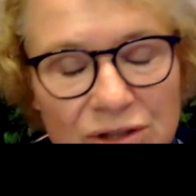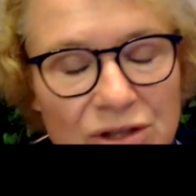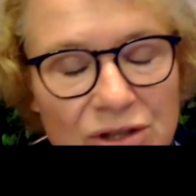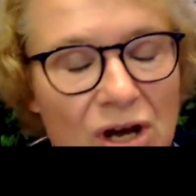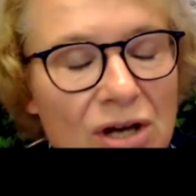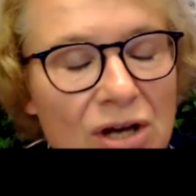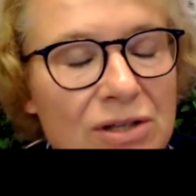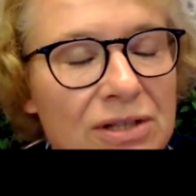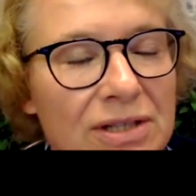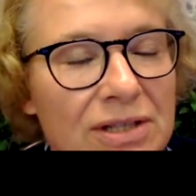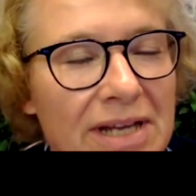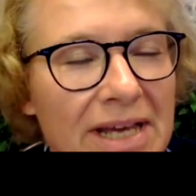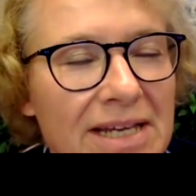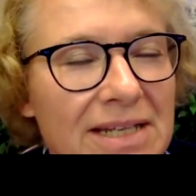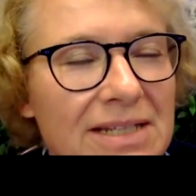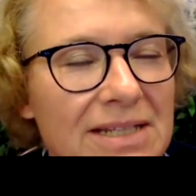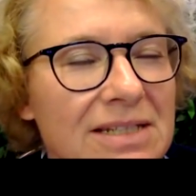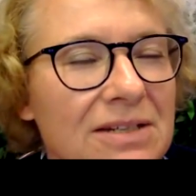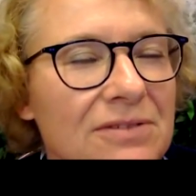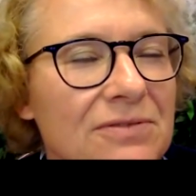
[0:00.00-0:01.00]
the
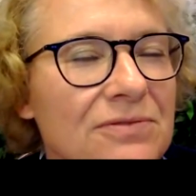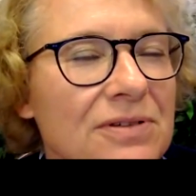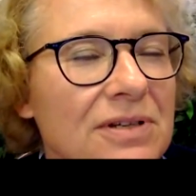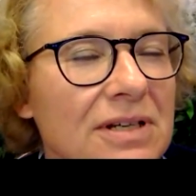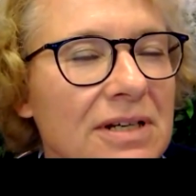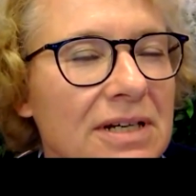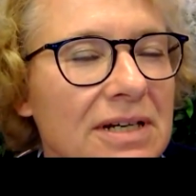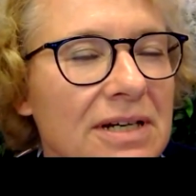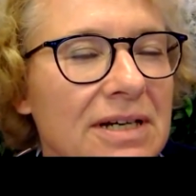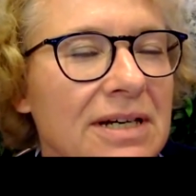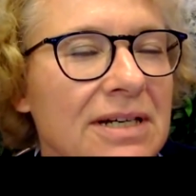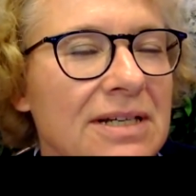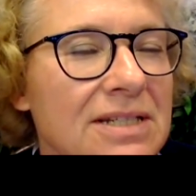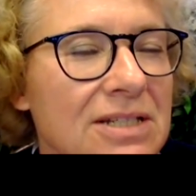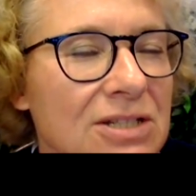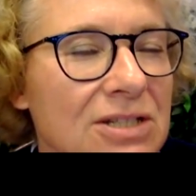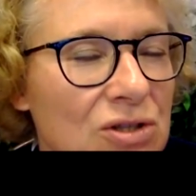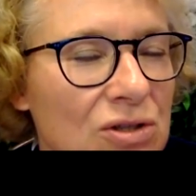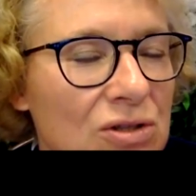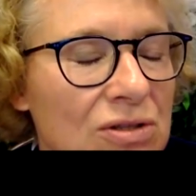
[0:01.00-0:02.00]
non-native
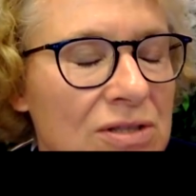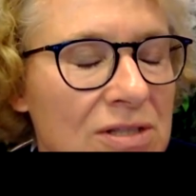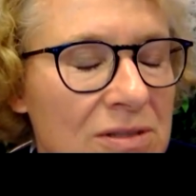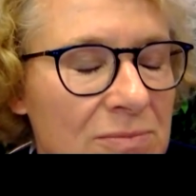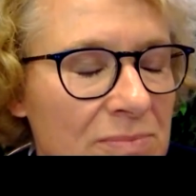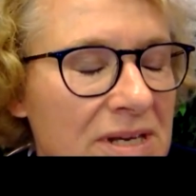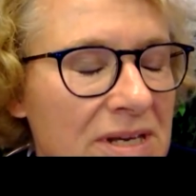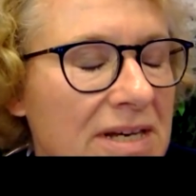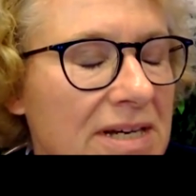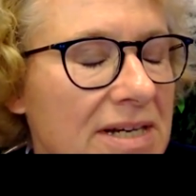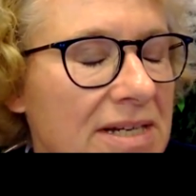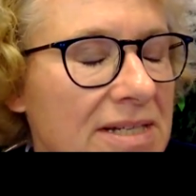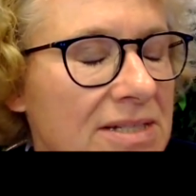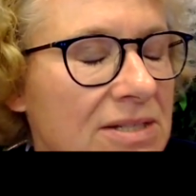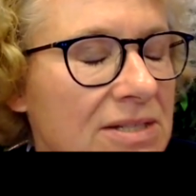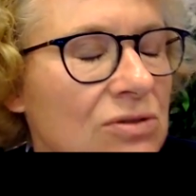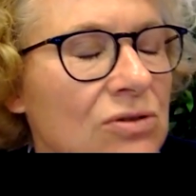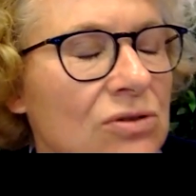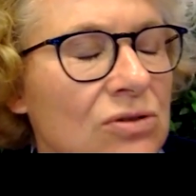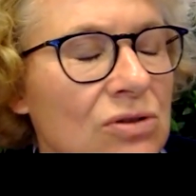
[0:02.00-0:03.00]
speakers,
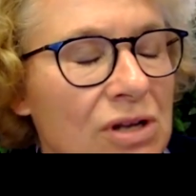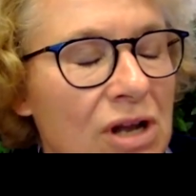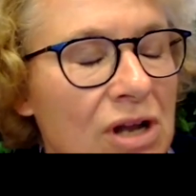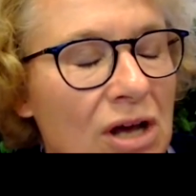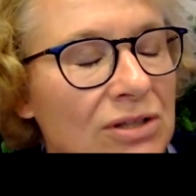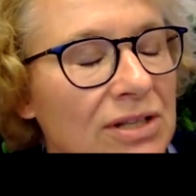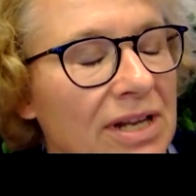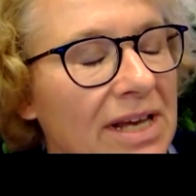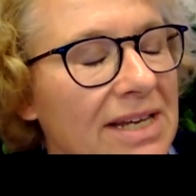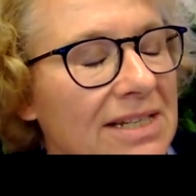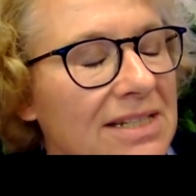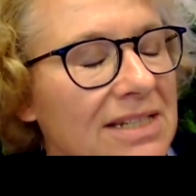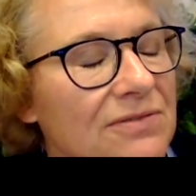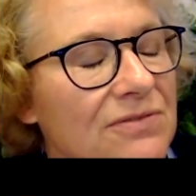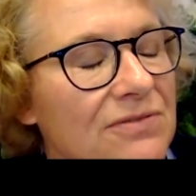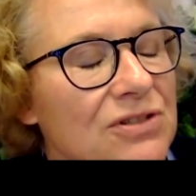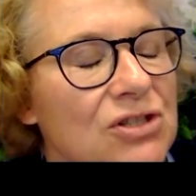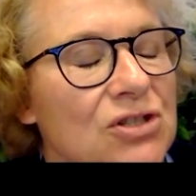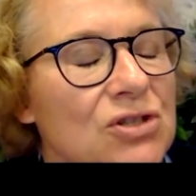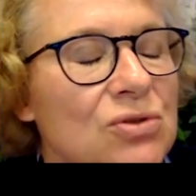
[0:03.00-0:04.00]
to the non-native
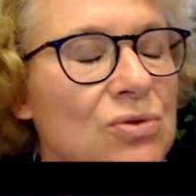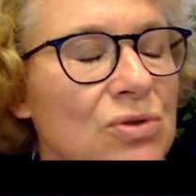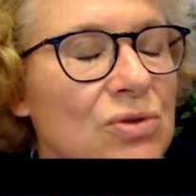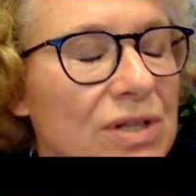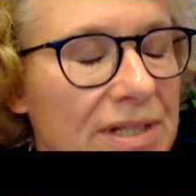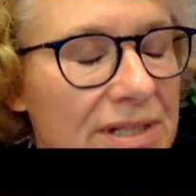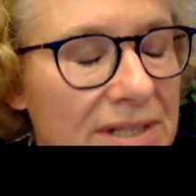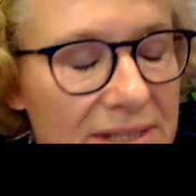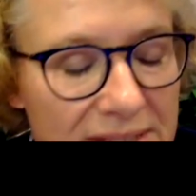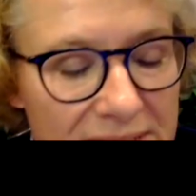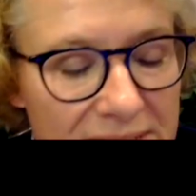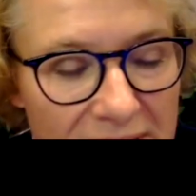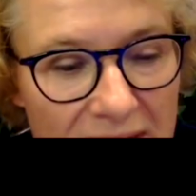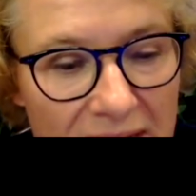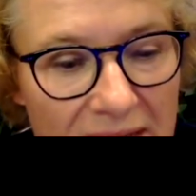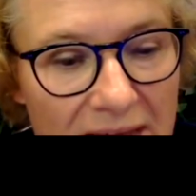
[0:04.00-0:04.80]
students,